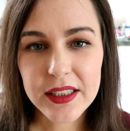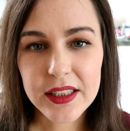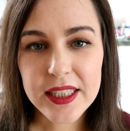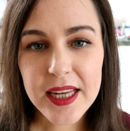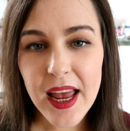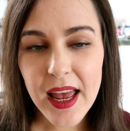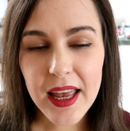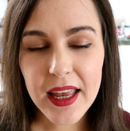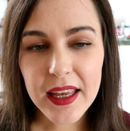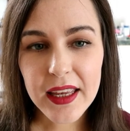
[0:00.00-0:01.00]

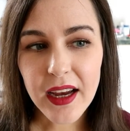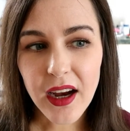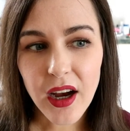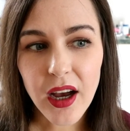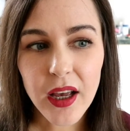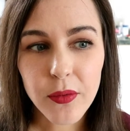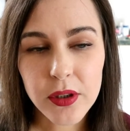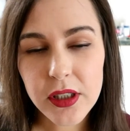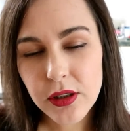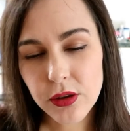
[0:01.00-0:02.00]
today I
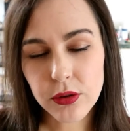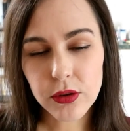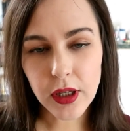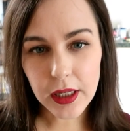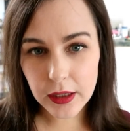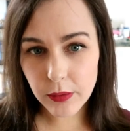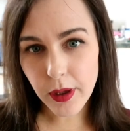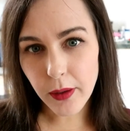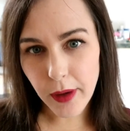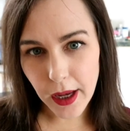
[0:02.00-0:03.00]
want to talk a little
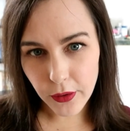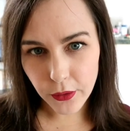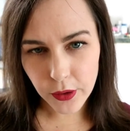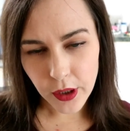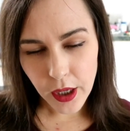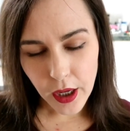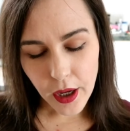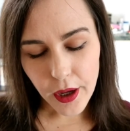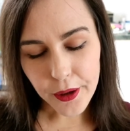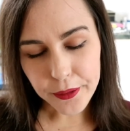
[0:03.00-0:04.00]
bit about
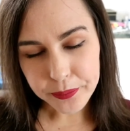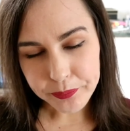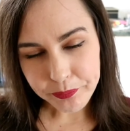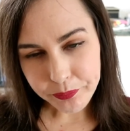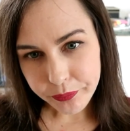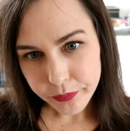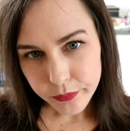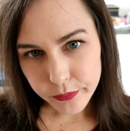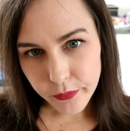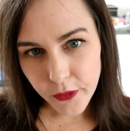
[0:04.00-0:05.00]

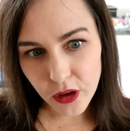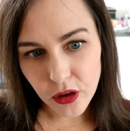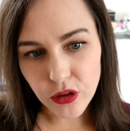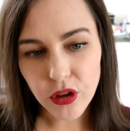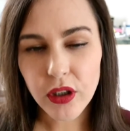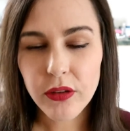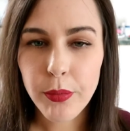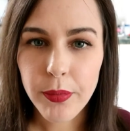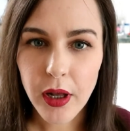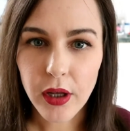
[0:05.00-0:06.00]
the
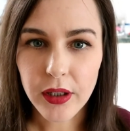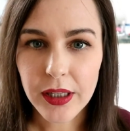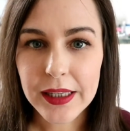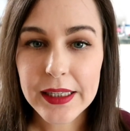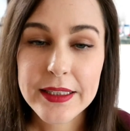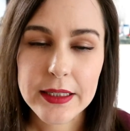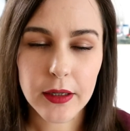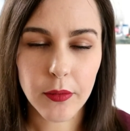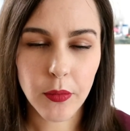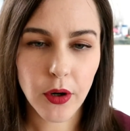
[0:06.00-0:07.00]
transplant
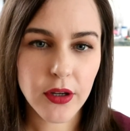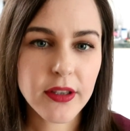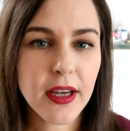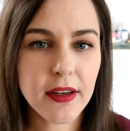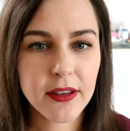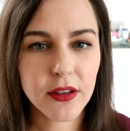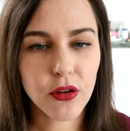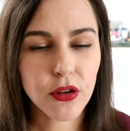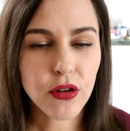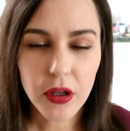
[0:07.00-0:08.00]
listing process, and
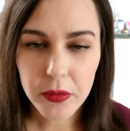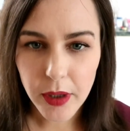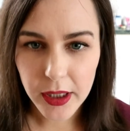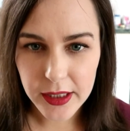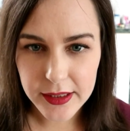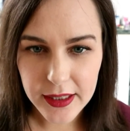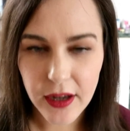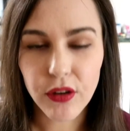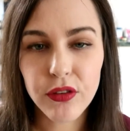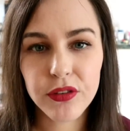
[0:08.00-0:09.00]
not the transplant
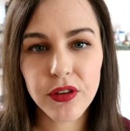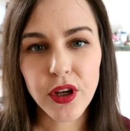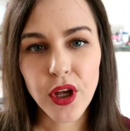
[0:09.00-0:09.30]
itself,